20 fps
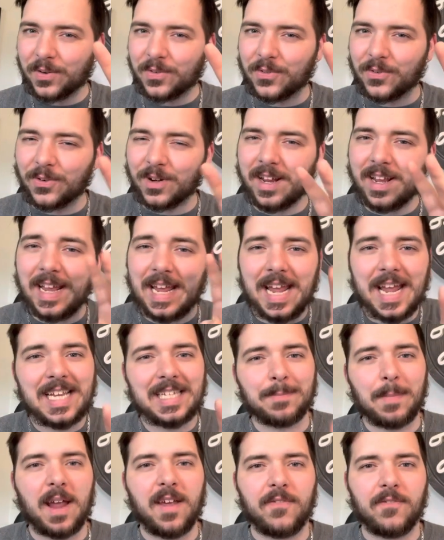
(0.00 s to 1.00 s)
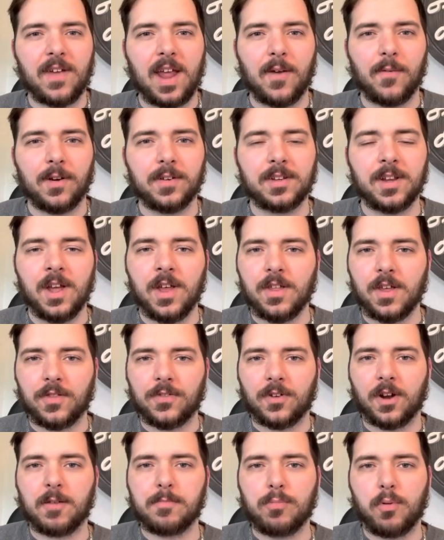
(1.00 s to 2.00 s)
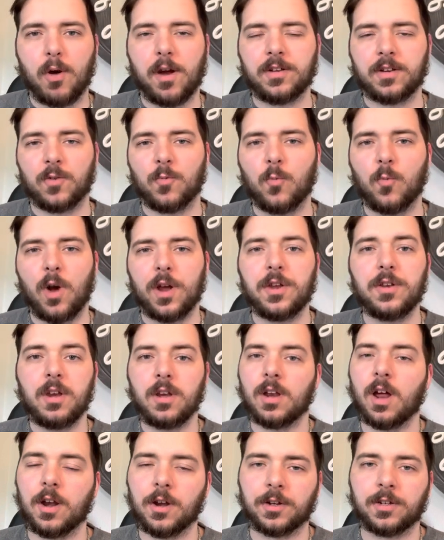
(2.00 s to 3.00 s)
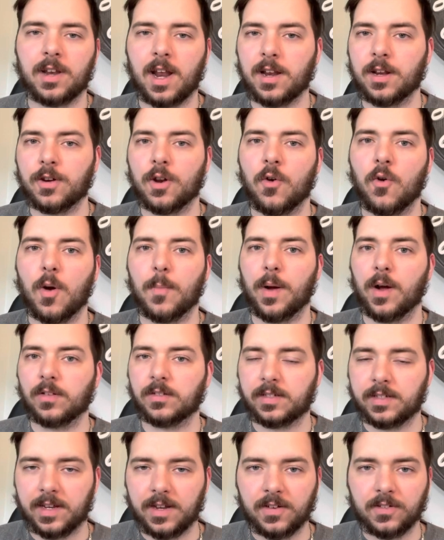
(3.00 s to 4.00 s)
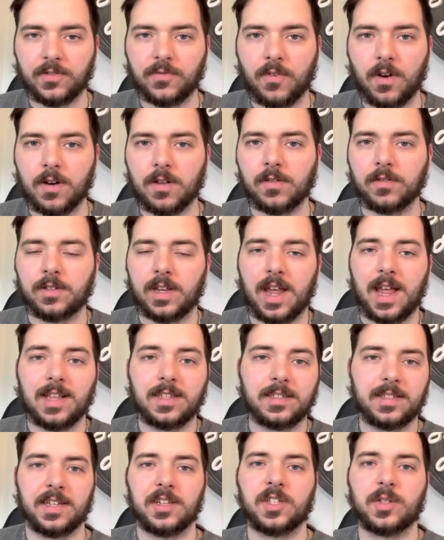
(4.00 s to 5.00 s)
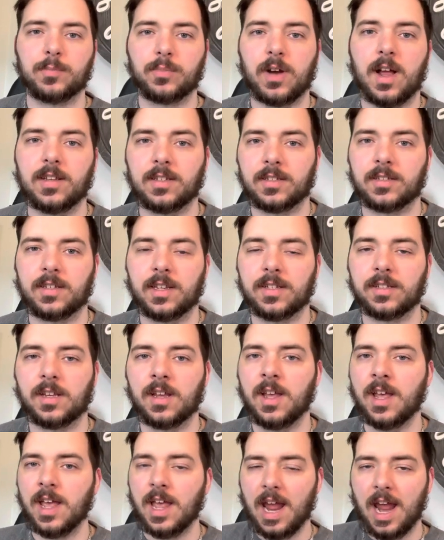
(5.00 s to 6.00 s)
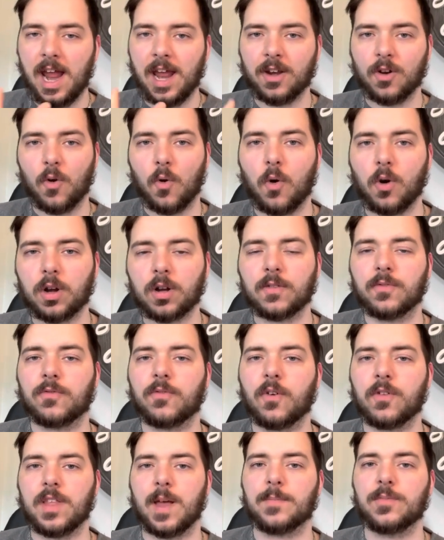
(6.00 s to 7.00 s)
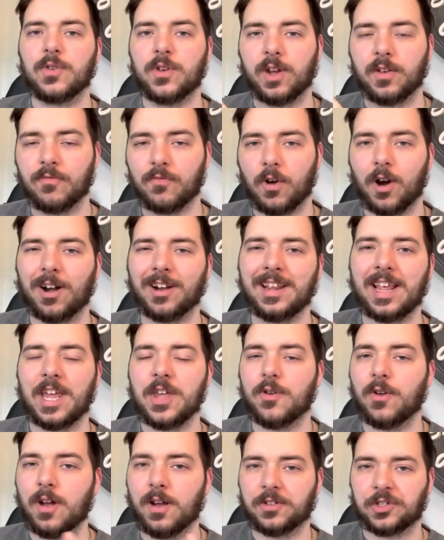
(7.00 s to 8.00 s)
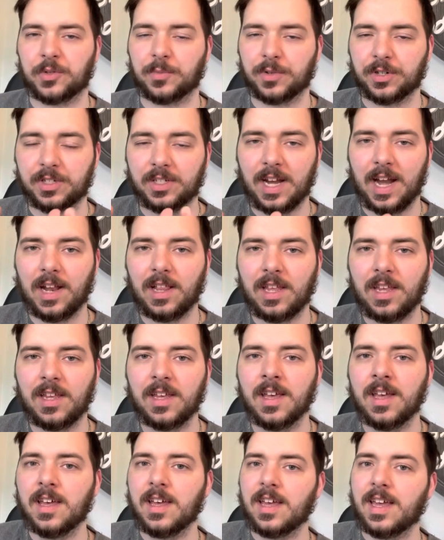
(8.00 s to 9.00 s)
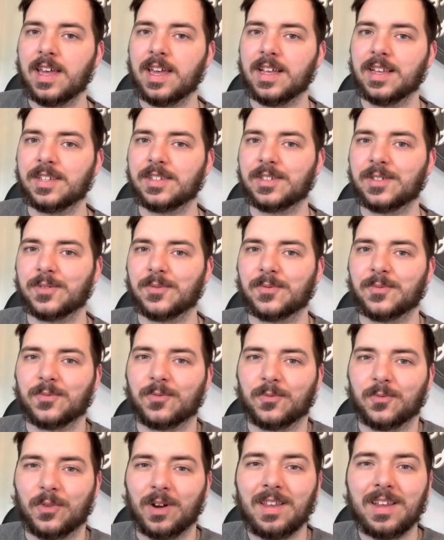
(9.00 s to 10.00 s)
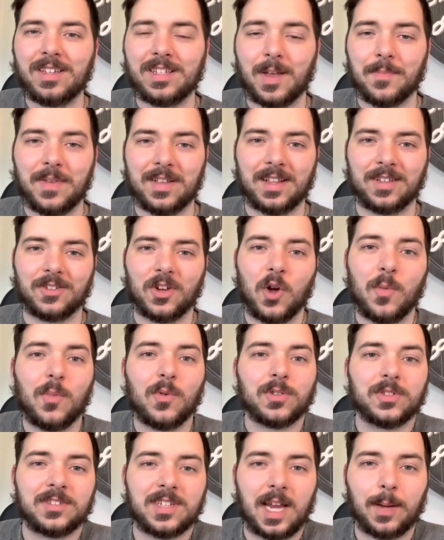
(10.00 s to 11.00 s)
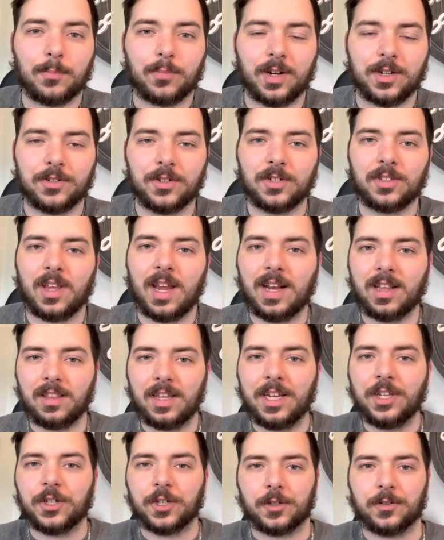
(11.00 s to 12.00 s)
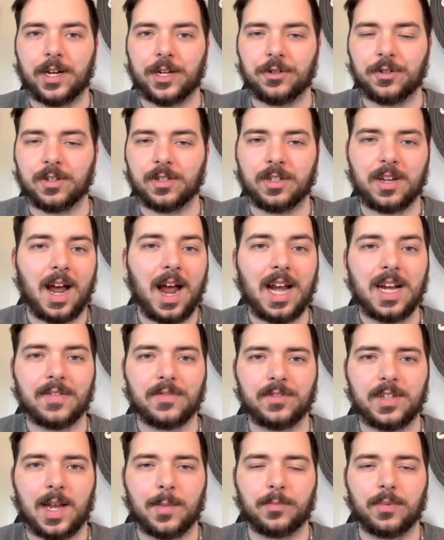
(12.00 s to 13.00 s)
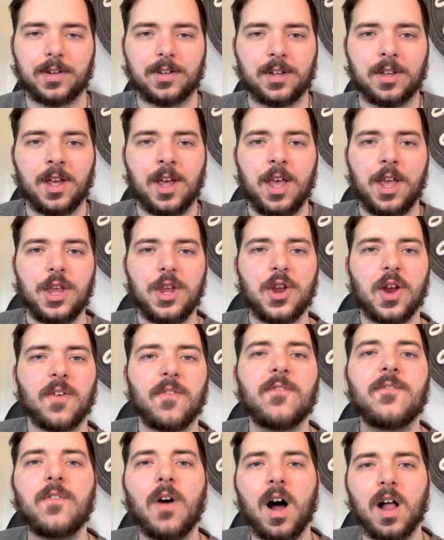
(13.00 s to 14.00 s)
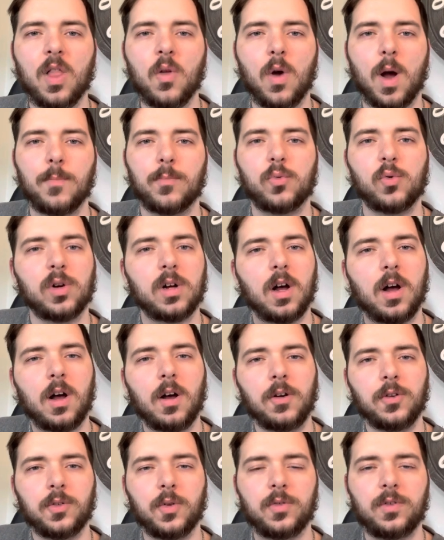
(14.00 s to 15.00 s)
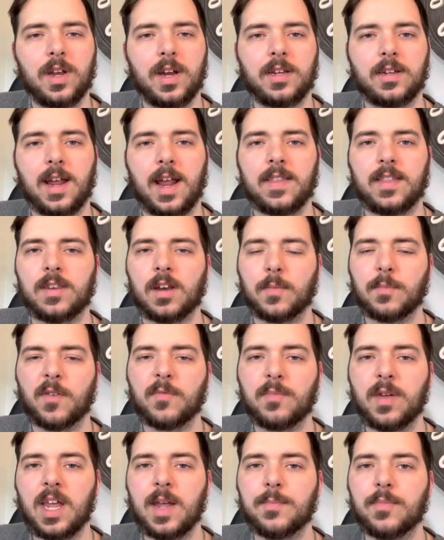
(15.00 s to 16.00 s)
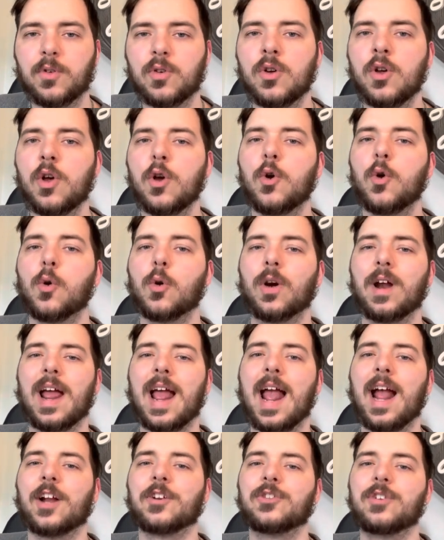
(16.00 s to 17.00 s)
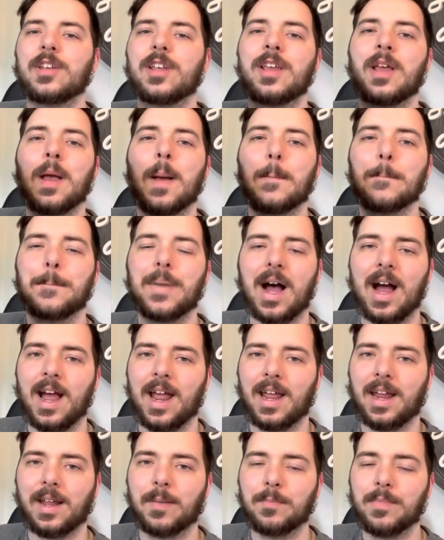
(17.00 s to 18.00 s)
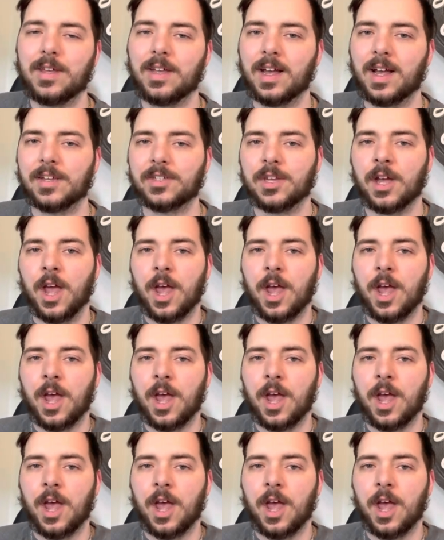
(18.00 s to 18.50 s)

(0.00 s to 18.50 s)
3 is my favorite. The third point on what you need to understand and know about sales funnels and sales processes in order for them to convert and get you customers daily is really something that's almost separate. Just like lead generation is kind of separate, your follow-up will also dictate the number of people who are actually buying, because